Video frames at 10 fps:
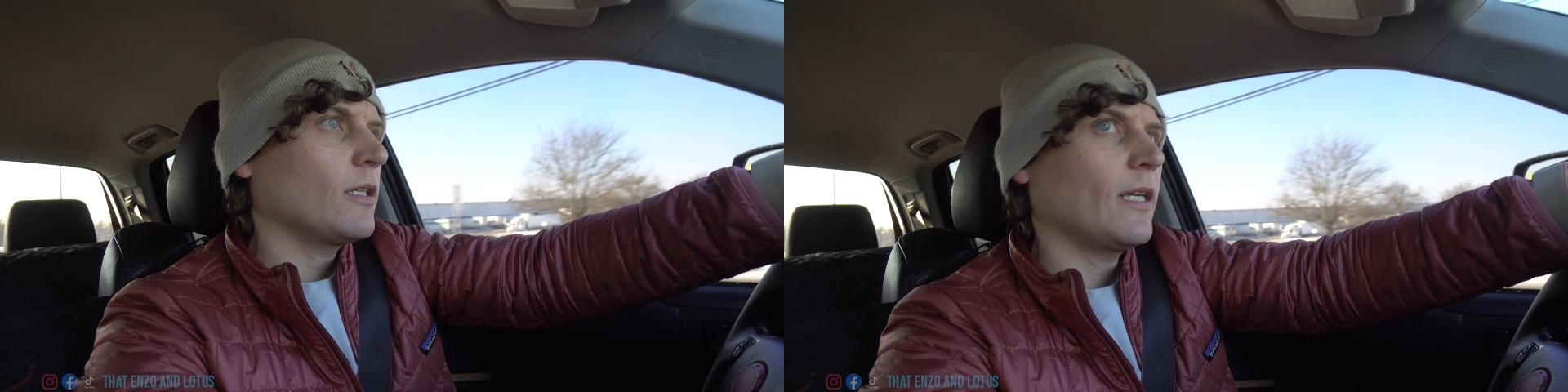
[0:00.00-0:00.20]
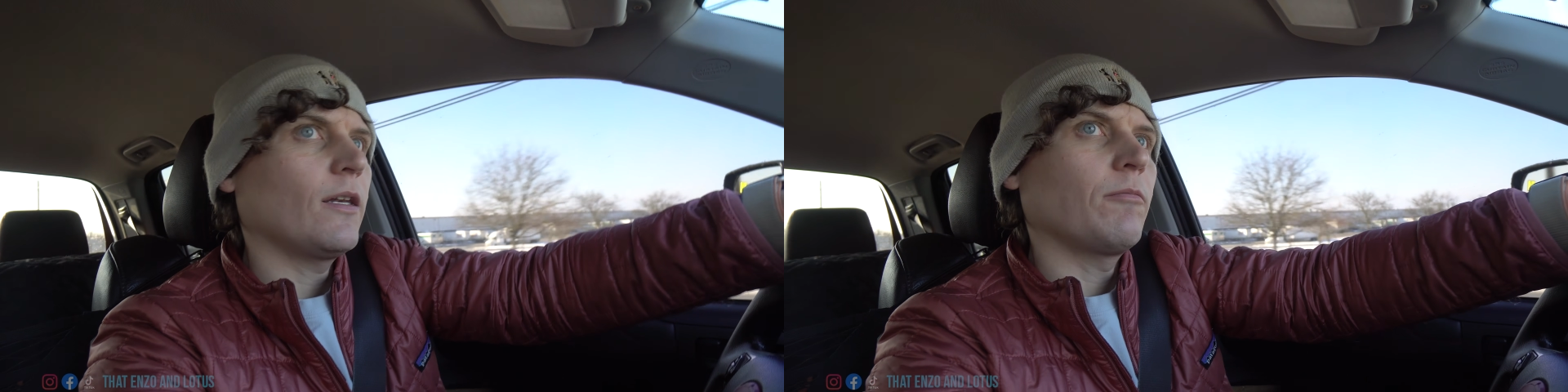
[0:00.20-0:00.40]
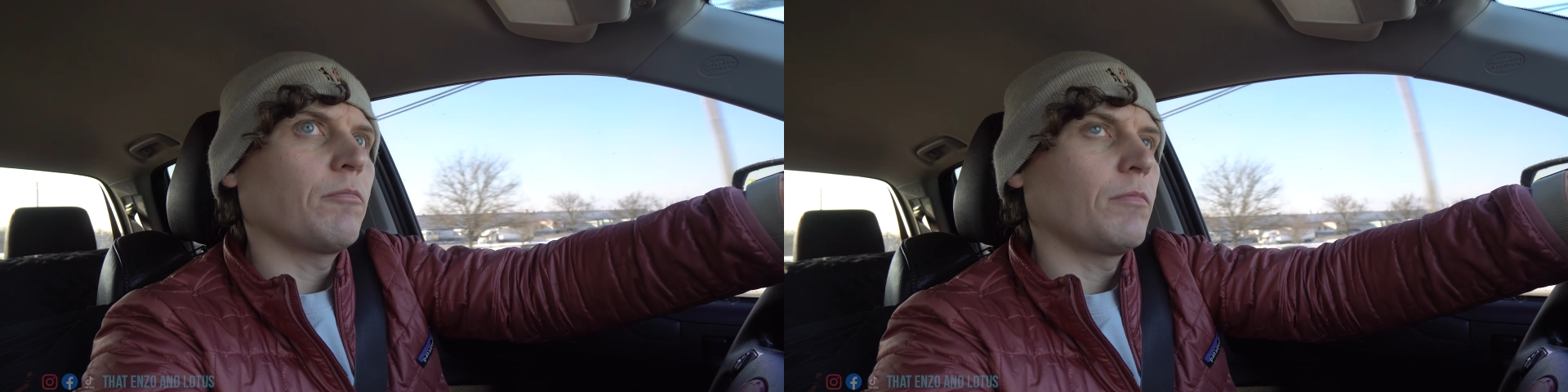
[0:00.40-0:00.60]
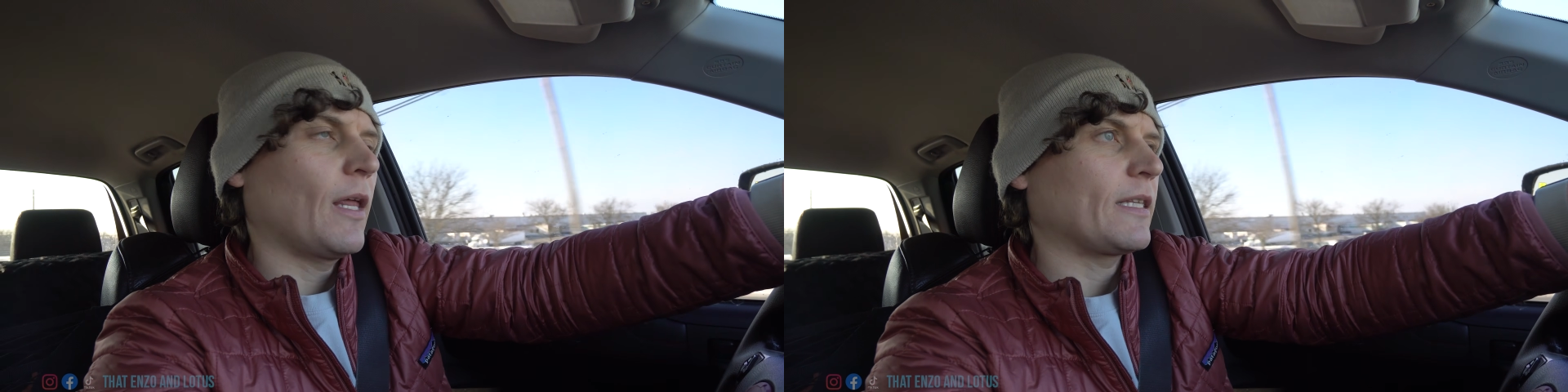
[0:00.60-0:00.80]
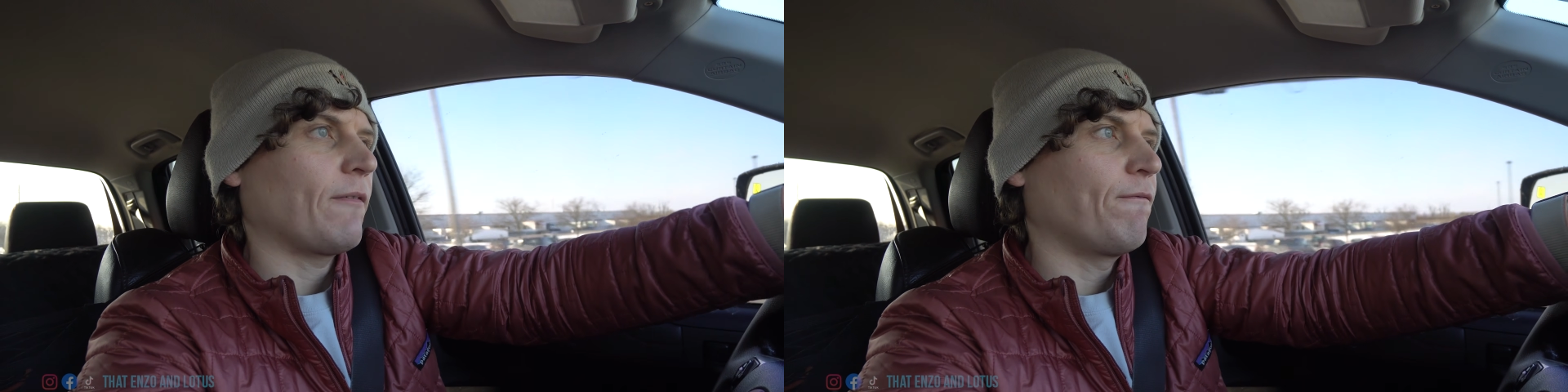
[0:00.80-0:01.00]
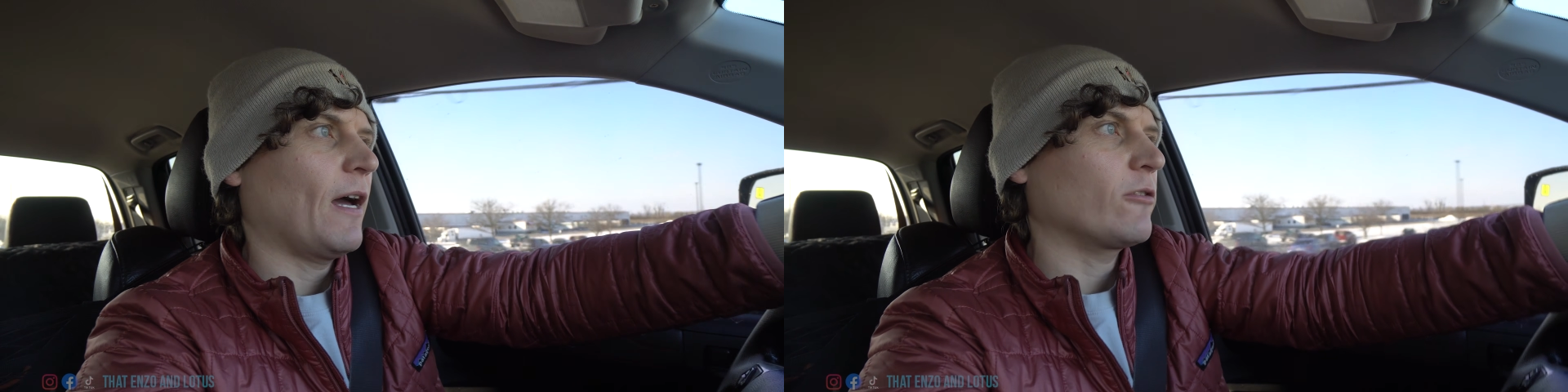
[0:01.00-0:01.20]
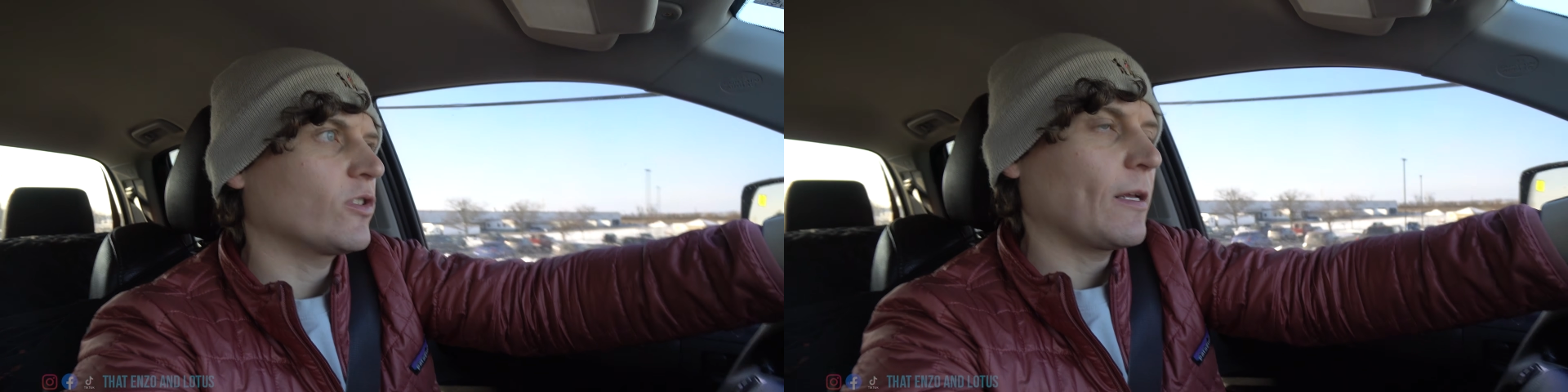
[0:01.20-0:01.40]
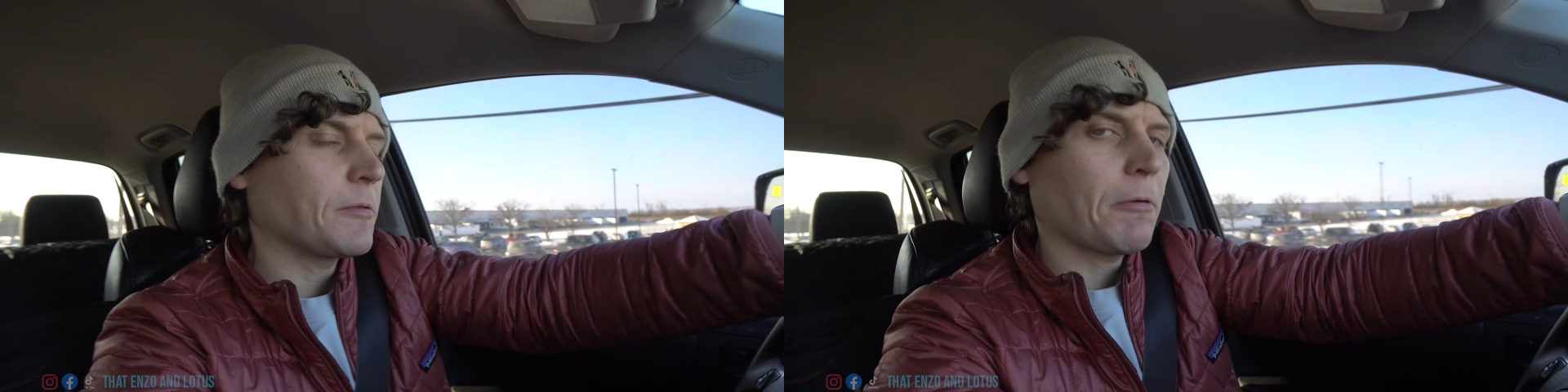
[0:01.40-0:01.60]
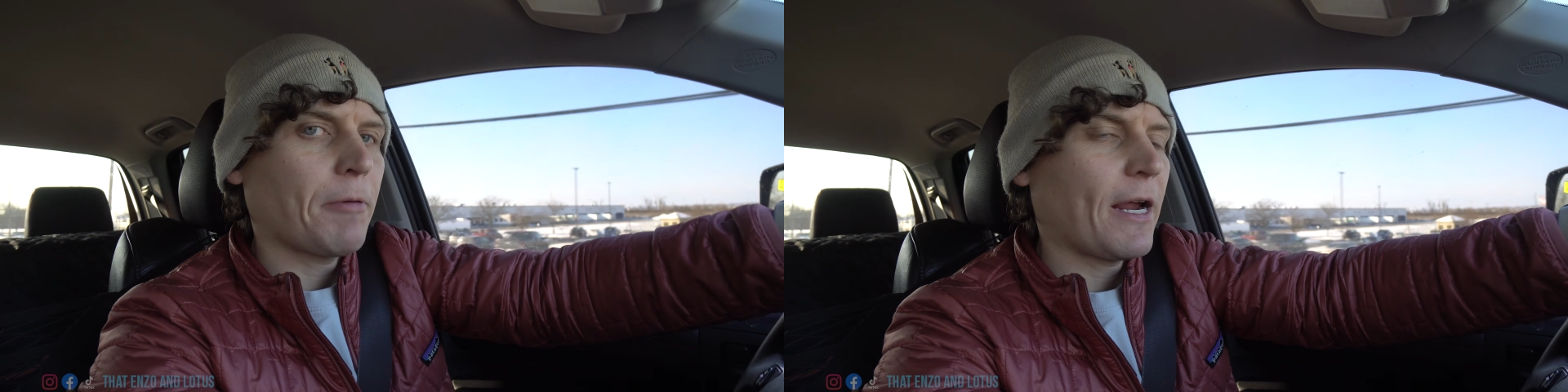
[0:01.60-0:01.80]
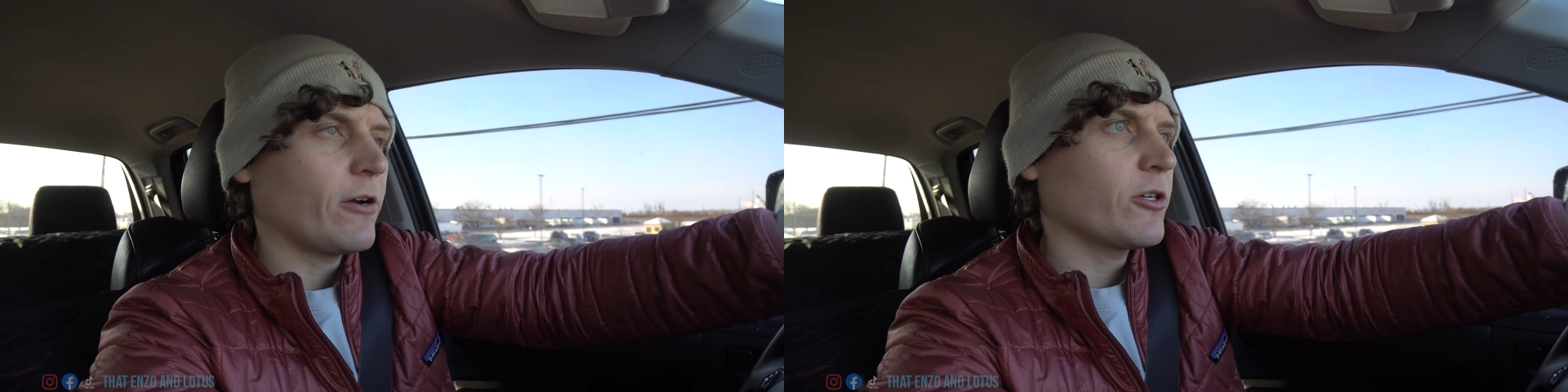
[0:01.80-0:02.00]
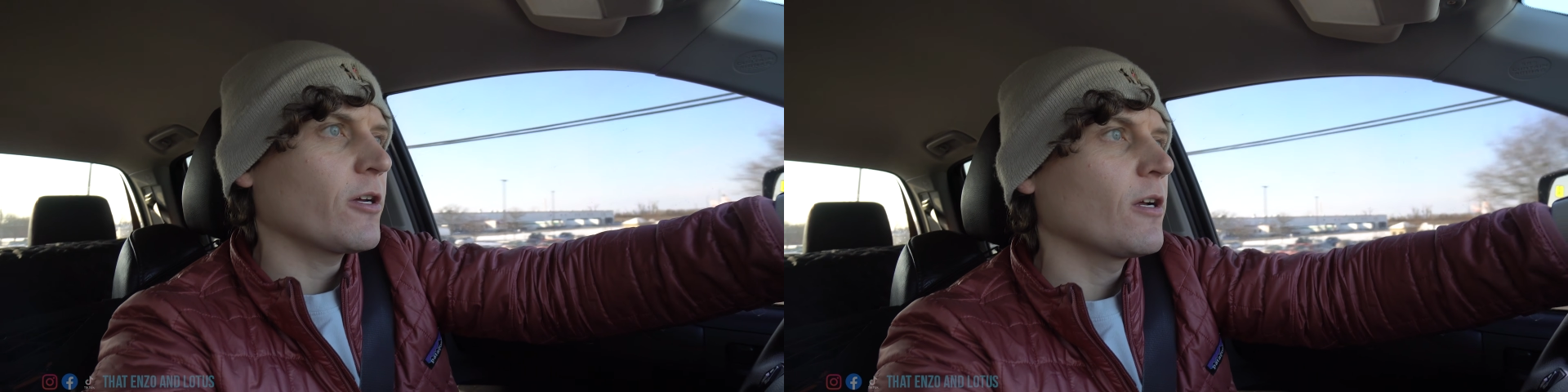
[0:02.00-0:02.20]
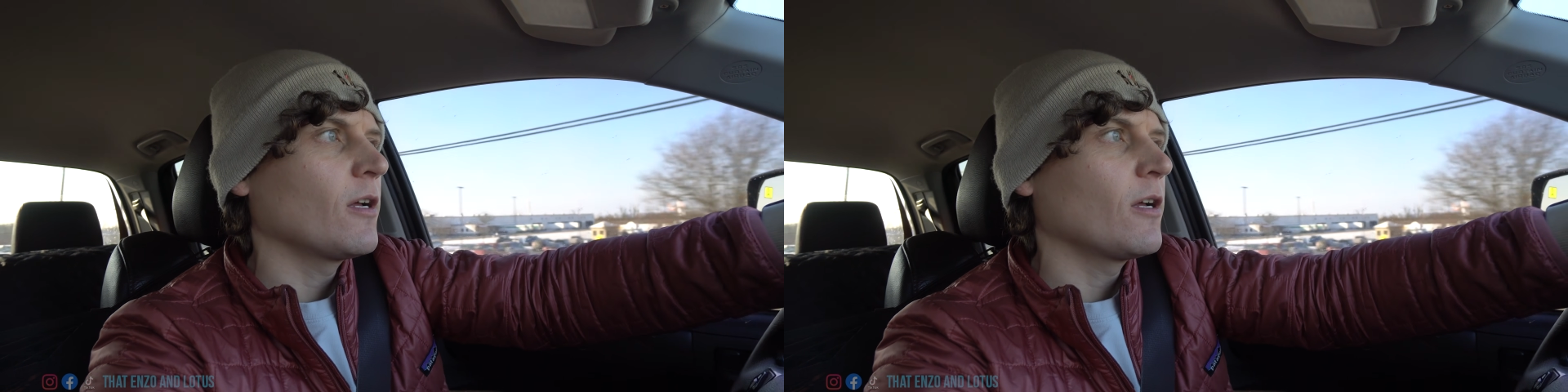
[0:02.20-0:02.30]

getting like the final steps prepared.